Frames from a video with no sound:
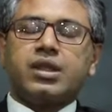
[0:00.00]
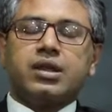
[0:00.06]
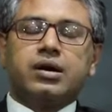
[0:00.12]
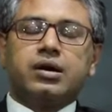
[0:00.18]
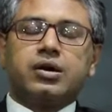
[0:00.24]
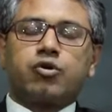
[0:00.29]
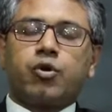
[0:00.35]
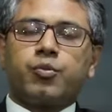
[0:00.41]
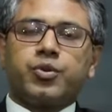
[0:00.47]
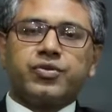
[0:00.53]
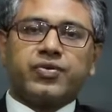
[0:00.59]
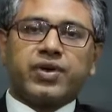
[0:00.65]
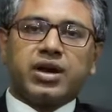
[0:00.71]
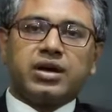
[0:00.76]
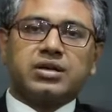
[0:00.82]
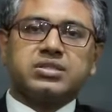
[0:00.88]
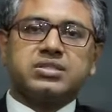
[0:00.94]
corporate
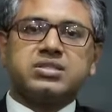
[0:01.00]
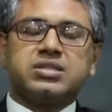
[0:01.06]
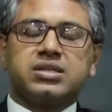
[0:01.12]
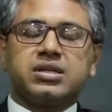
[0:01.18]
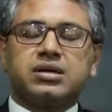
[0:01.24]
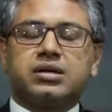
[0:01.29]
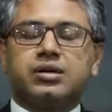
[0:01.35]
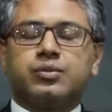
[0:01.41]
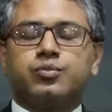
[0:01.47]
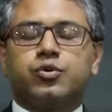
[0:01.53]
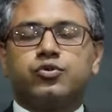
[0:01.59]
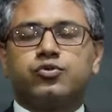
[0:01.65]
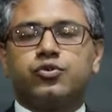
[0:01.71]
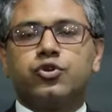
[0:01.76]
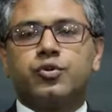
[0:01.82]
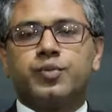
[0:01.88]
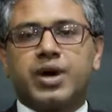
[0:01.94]
finance,
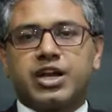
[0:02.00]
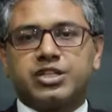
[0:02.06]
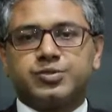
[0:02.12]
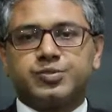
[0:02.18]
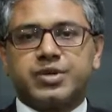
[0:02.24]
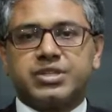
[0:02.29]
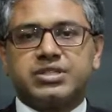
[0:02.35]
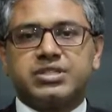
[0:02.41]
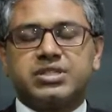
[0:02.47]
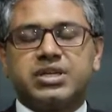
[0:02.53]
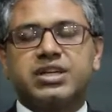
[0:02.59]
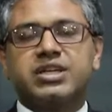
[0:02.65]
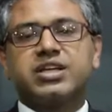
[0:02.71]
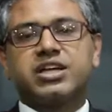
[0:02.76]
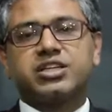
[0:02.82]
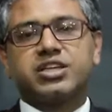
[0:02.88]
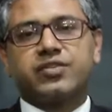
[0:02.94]
portfolio management,
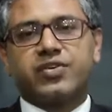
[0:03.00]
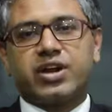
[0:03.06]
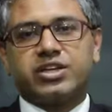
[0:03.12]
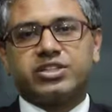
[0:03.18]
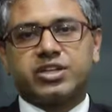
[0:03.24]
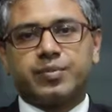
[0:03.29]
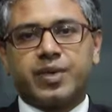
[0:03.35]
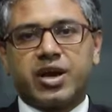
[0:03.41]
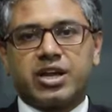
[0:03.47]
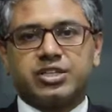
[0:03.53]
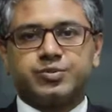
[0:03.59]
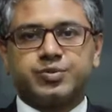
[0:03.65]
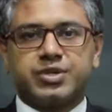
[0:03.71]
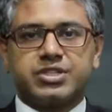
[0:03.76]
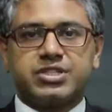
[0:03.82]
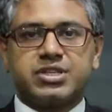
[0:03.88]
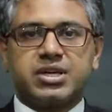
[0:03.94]
international financial
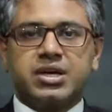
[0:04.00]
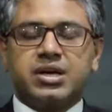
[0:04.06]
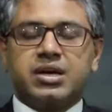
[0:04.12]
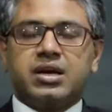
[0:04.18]
management,